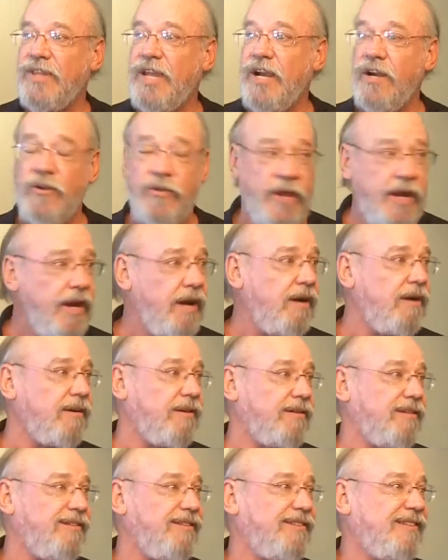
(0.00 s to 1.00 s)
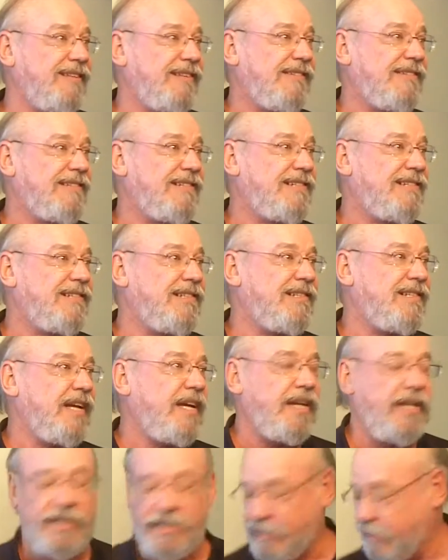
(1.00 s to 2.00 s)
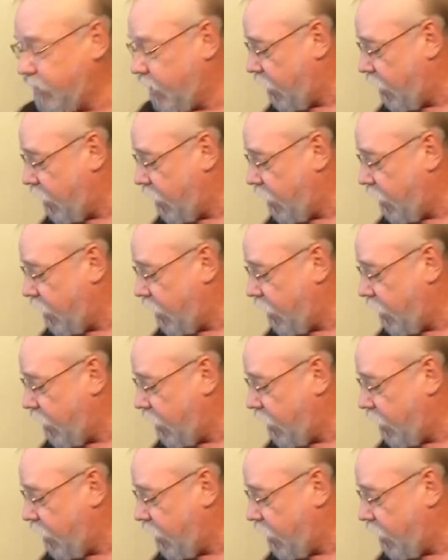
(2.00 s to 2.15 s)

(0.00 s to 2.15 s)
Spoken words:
They're there. It's